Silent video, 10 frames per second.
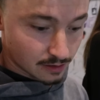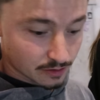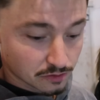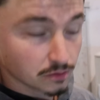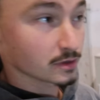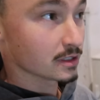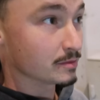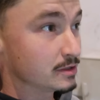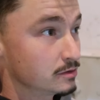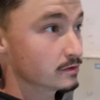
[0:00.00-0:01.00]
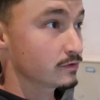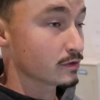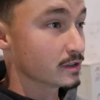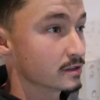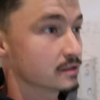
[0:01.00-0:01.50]
that's what we're going to be doing
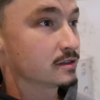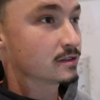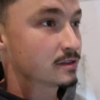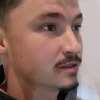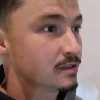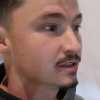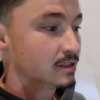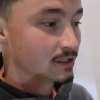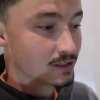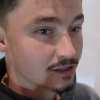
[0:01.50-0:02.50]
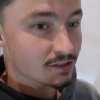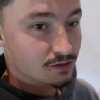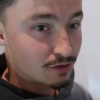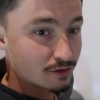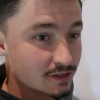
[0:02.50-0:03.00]
for the
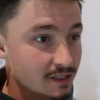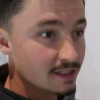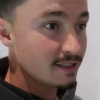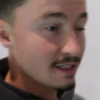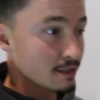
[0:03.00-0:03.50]
start today.